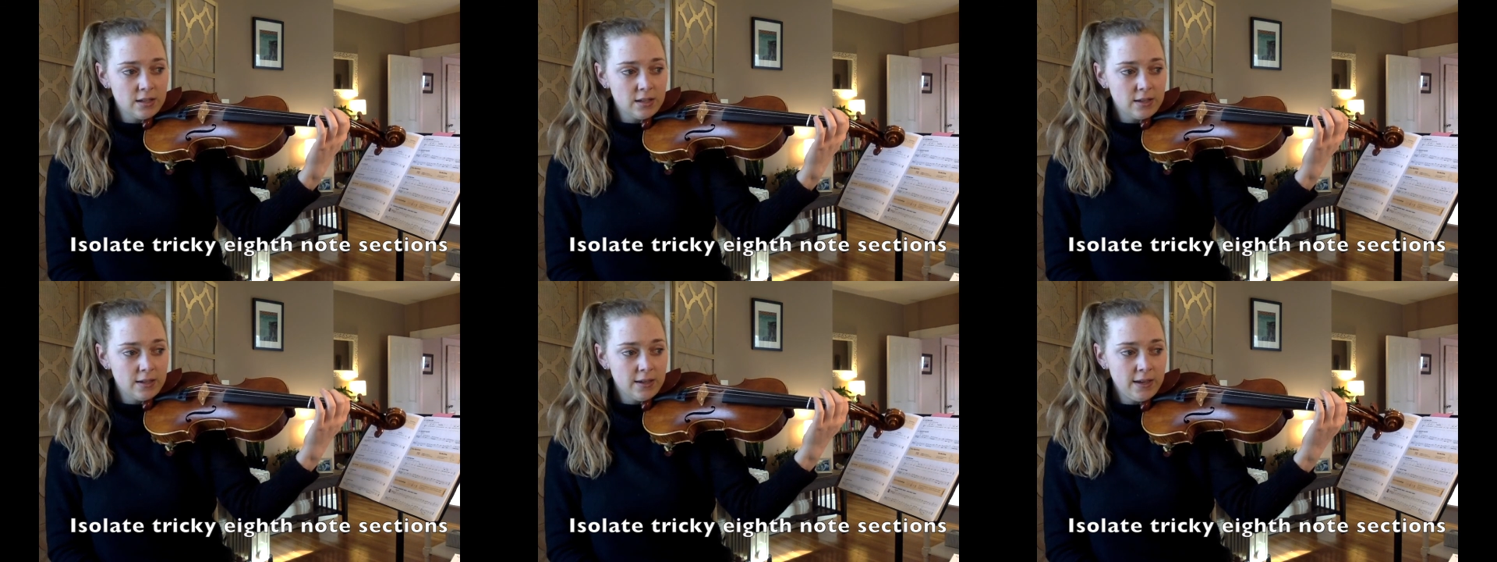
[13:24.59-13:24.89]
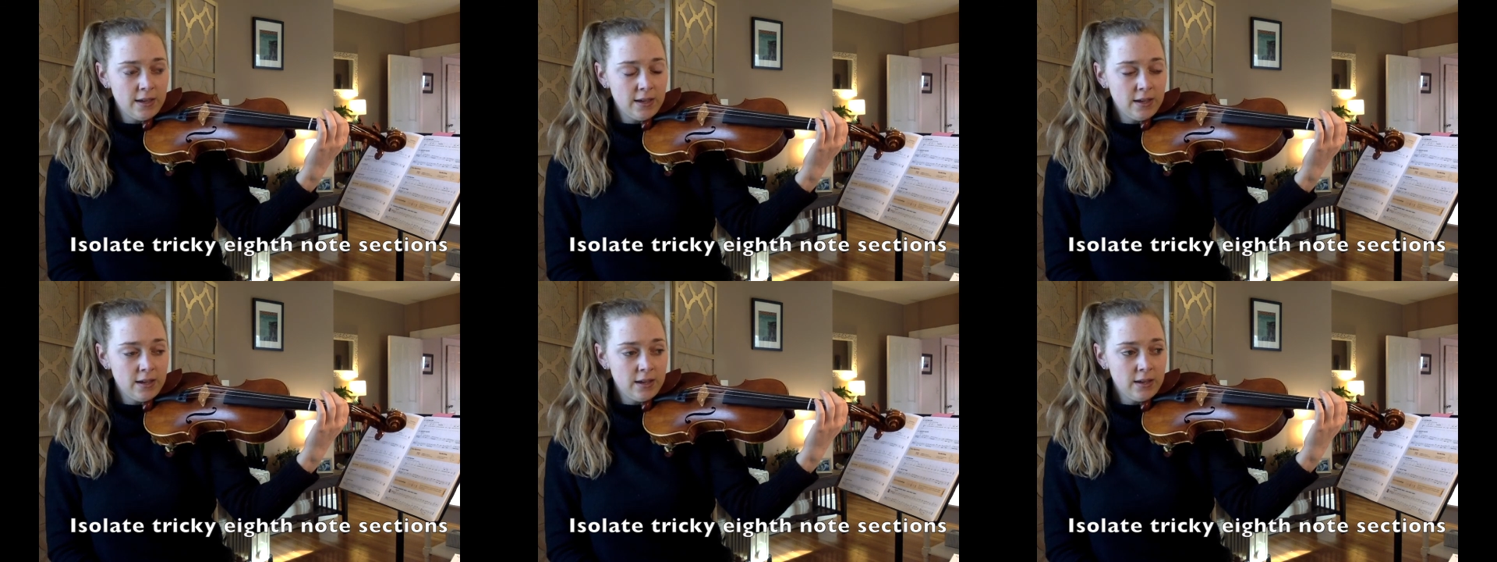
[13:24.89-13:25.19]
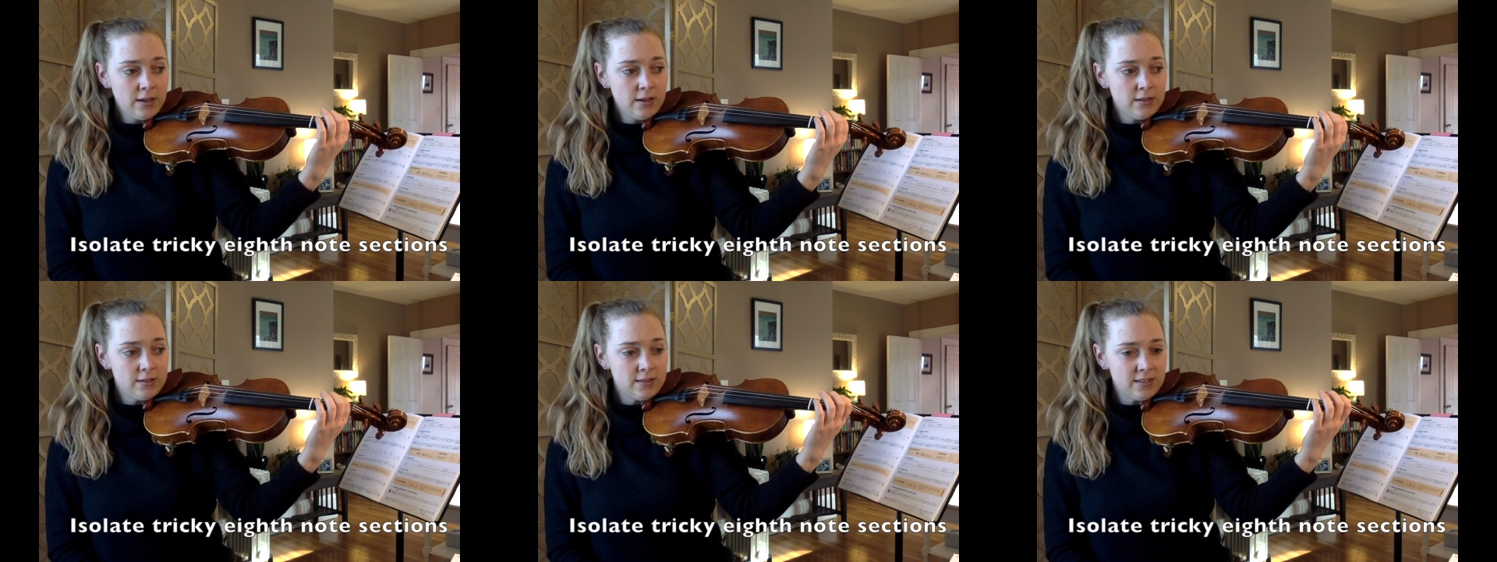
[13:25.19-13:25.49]

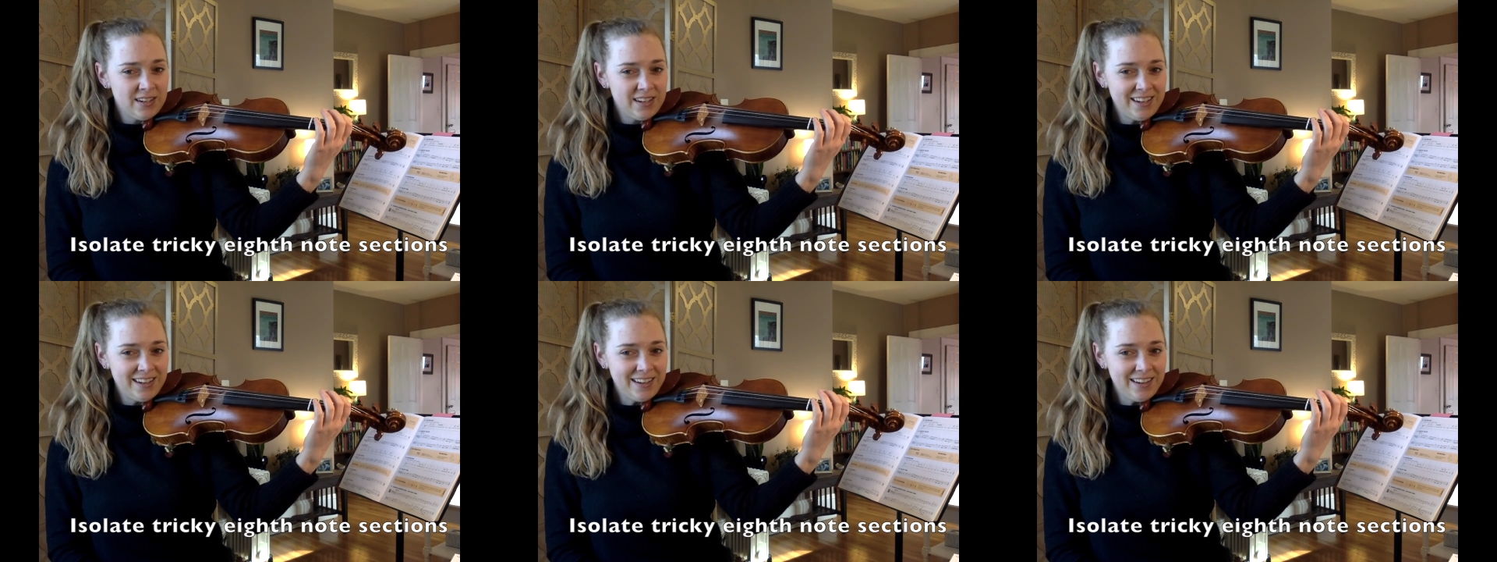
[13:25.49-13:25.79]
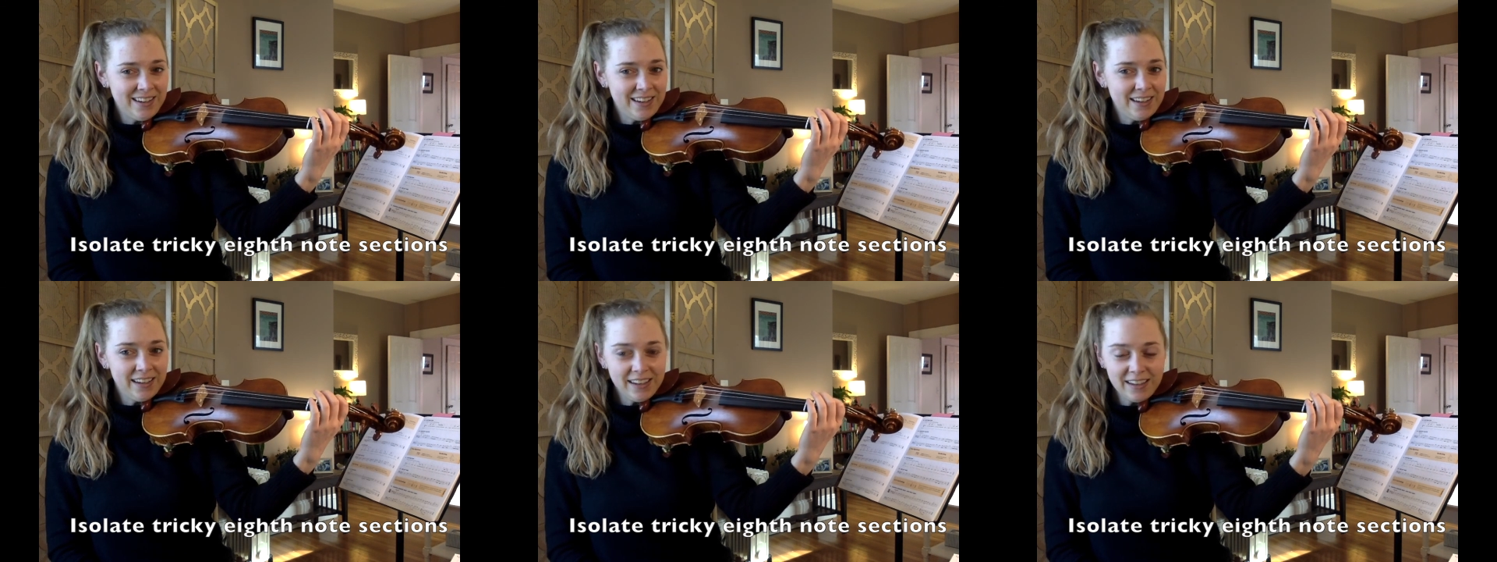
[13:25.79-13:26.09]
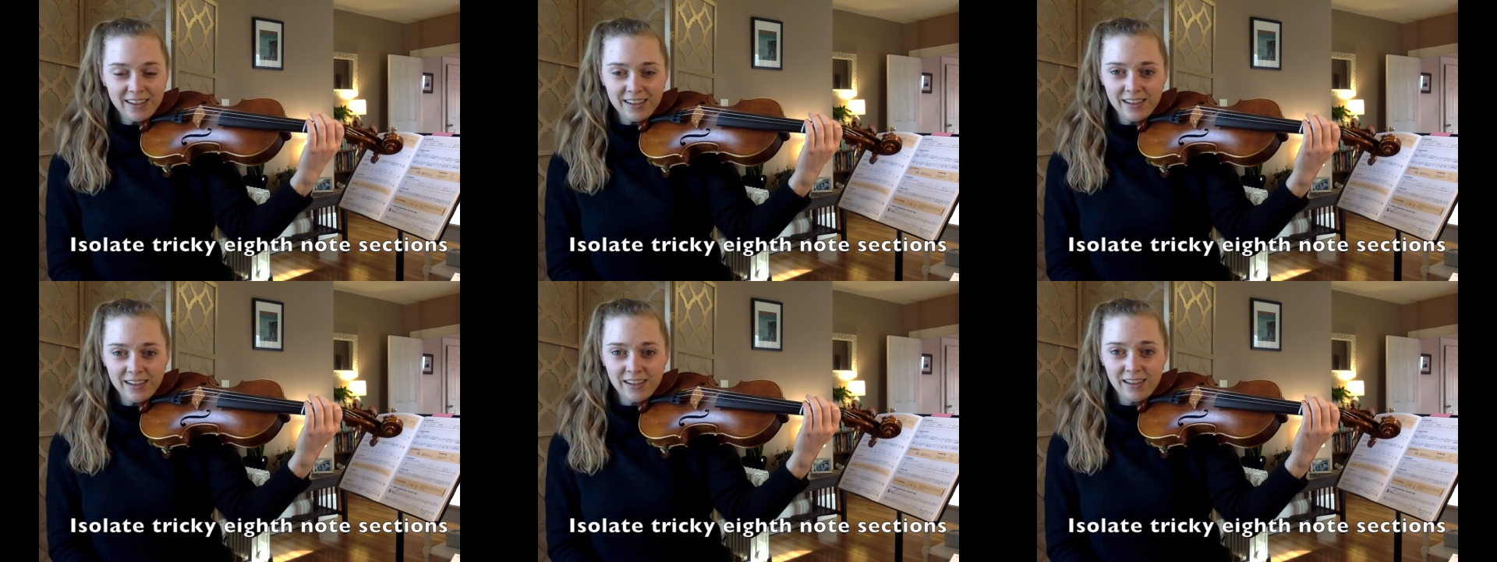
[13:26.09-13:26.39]
E, D,
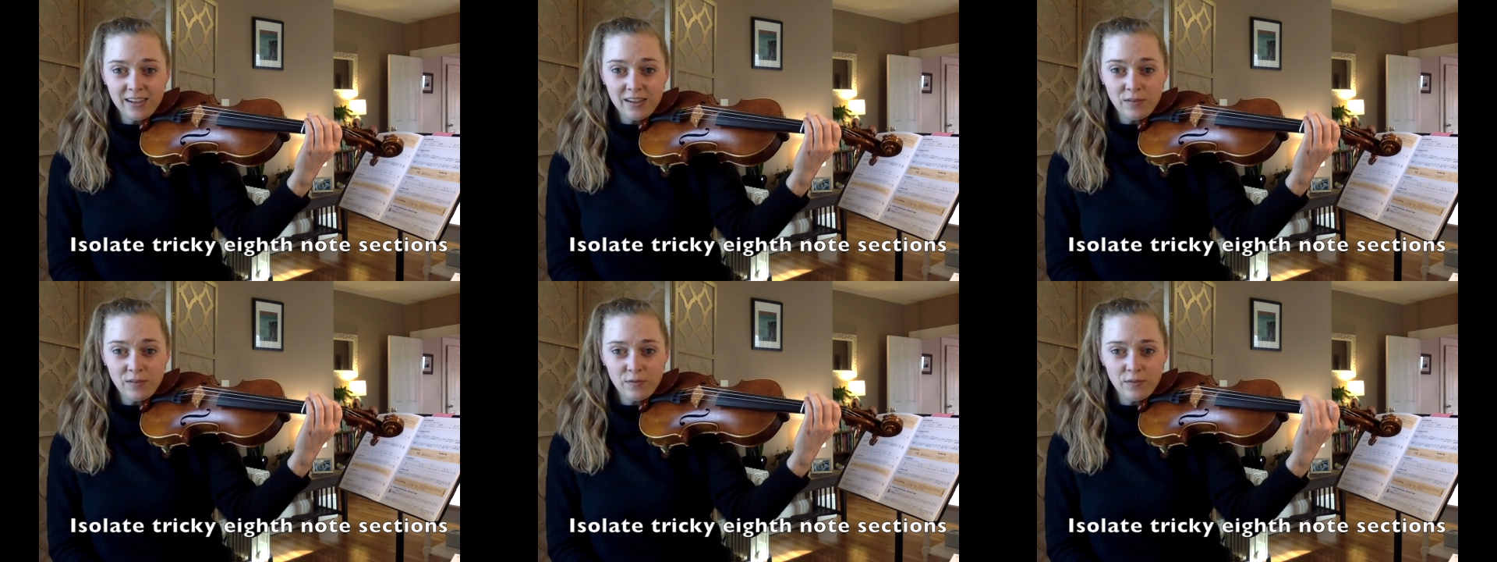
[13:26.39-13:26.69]
E,